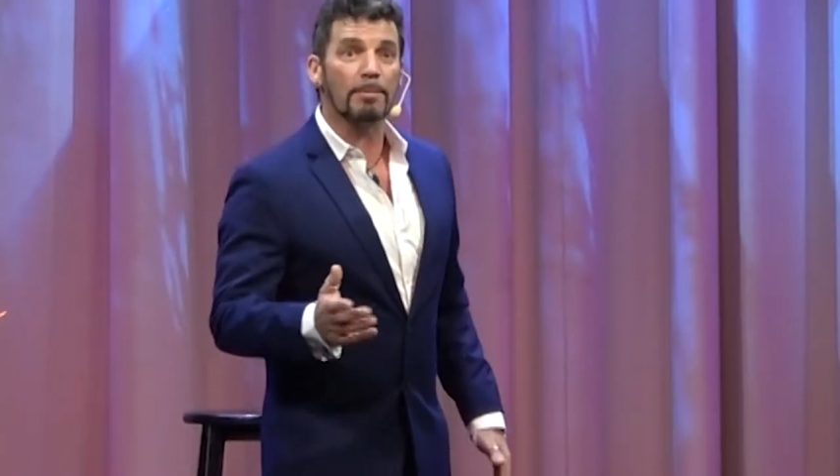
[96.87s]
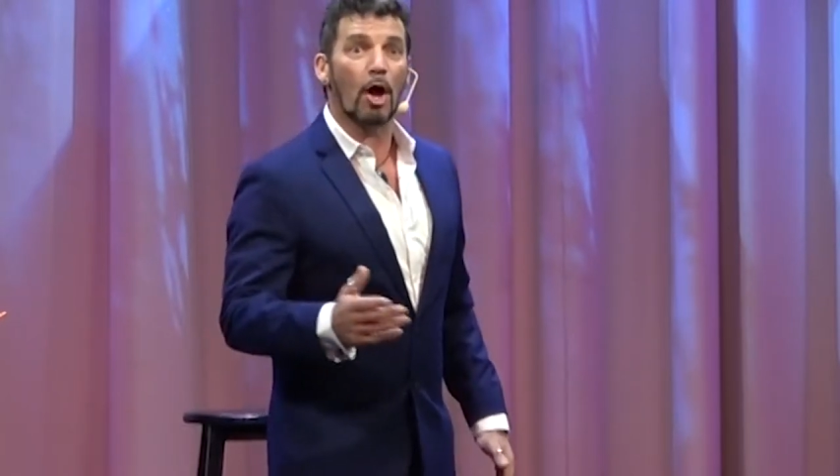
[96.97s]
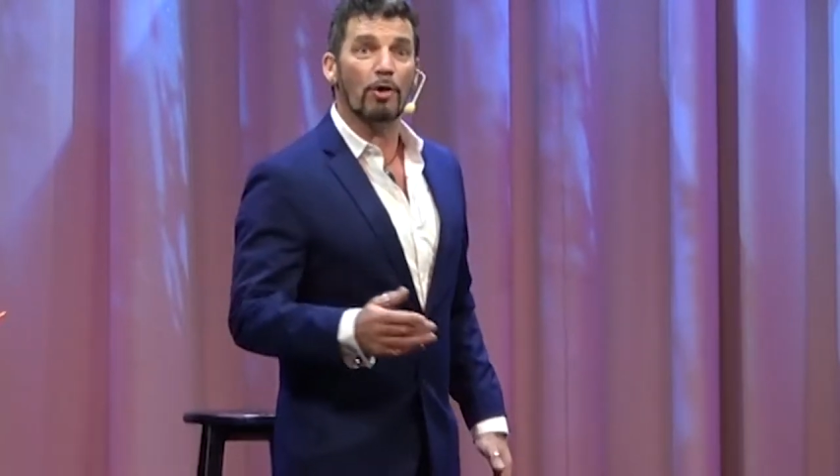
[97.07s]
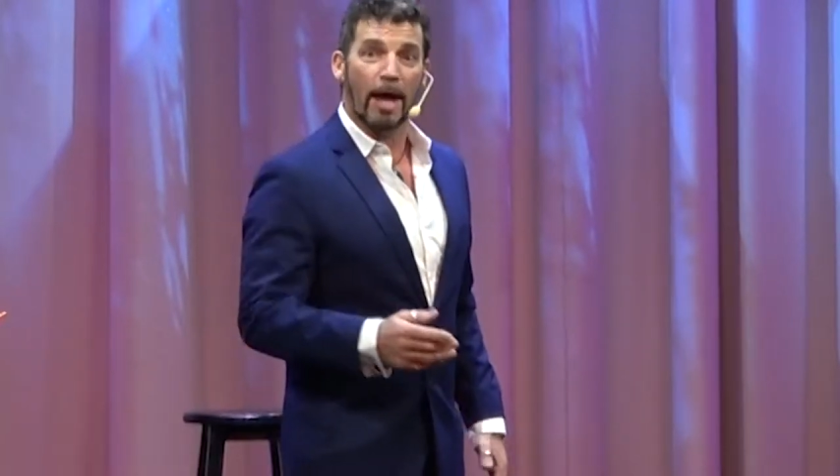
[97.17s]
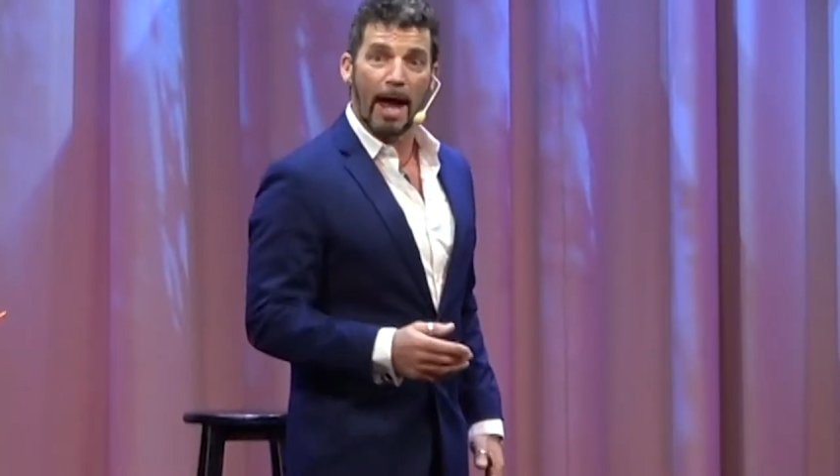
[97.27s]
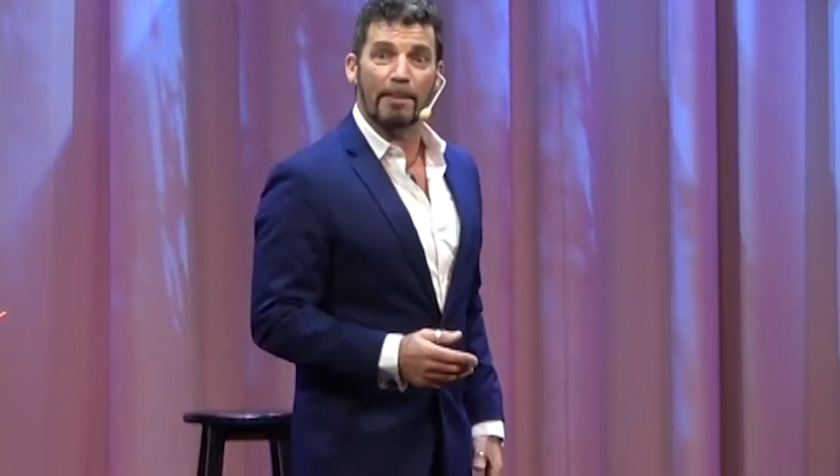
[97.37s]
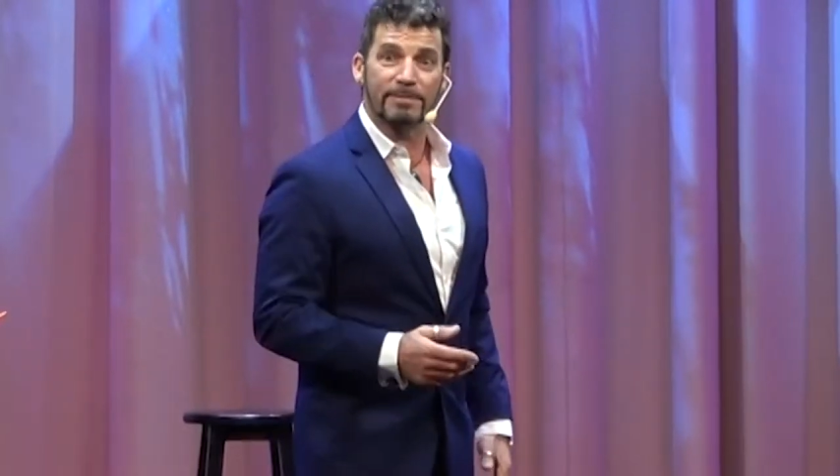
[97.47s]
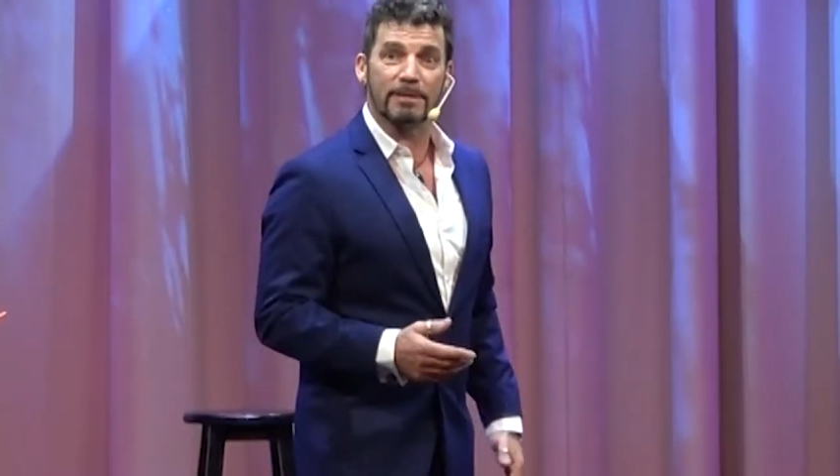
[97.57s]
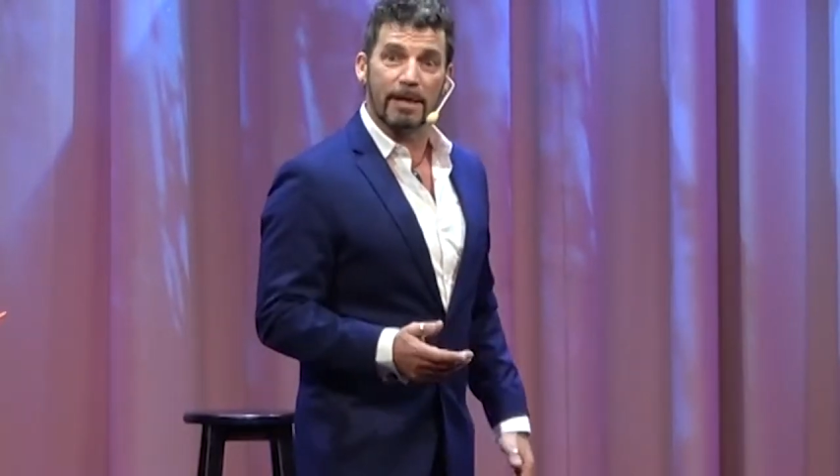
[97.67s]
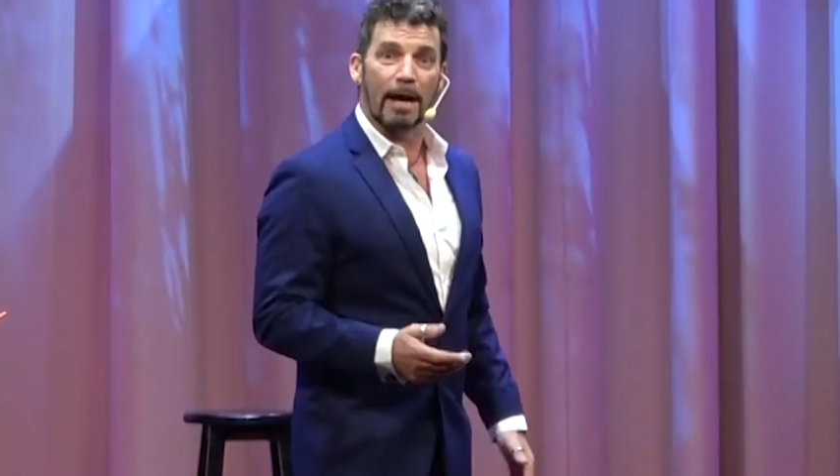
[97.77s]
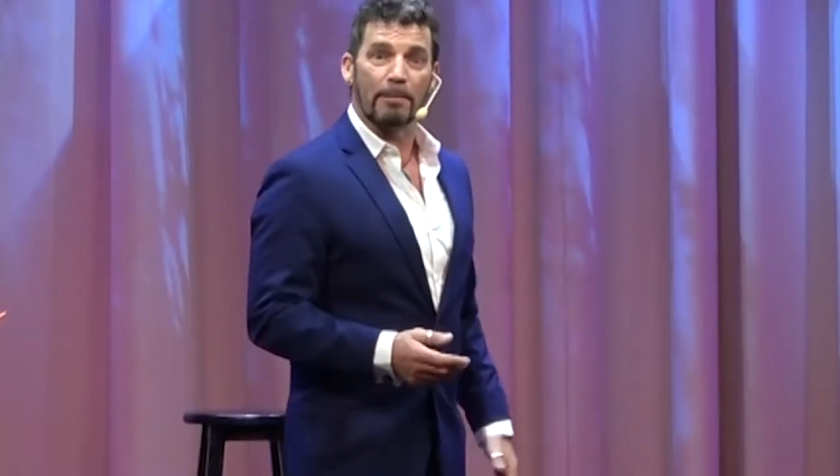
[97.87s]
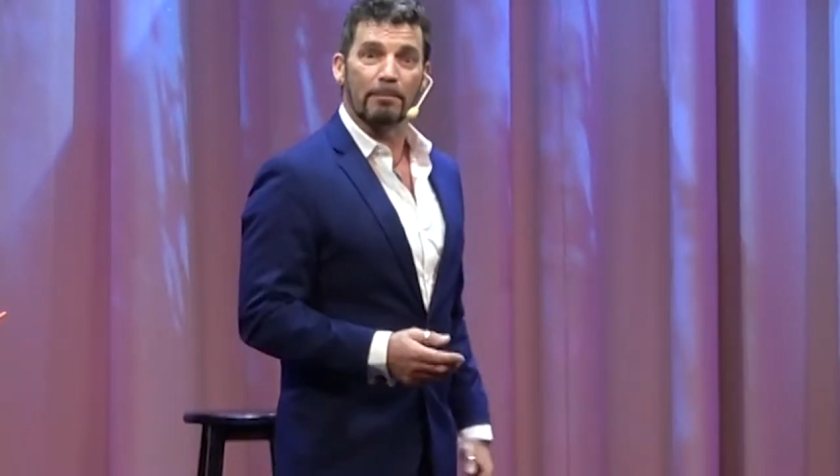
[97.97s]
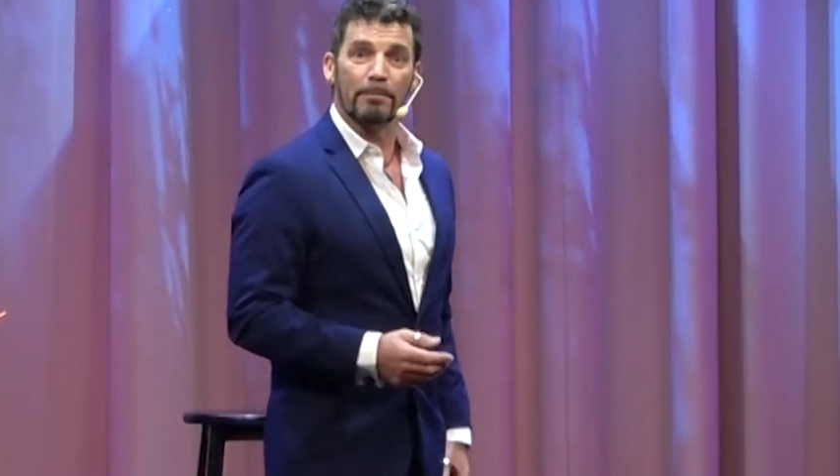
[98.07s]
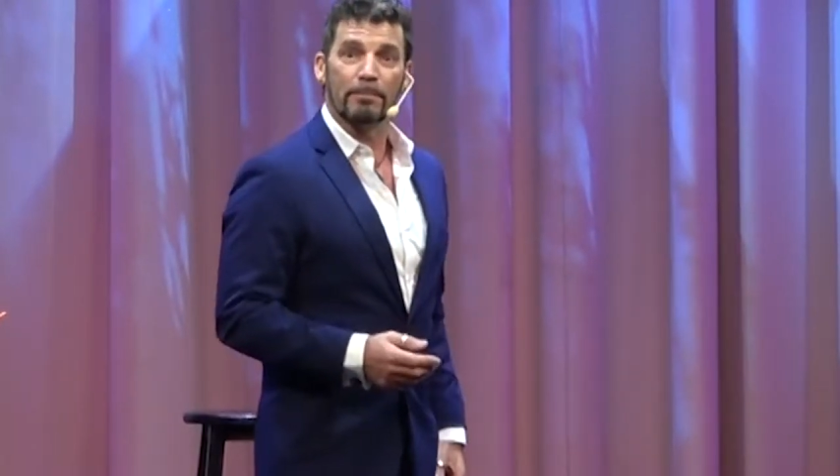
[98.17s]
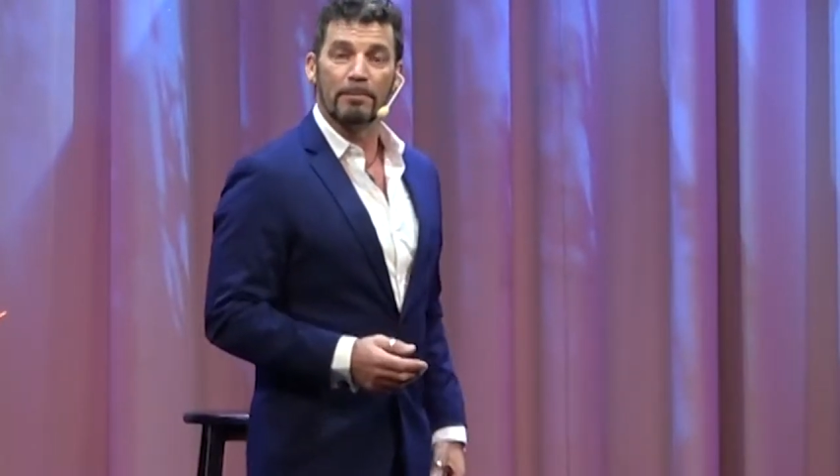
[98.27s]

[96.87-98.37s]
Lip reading: I'm going to Amsterdam.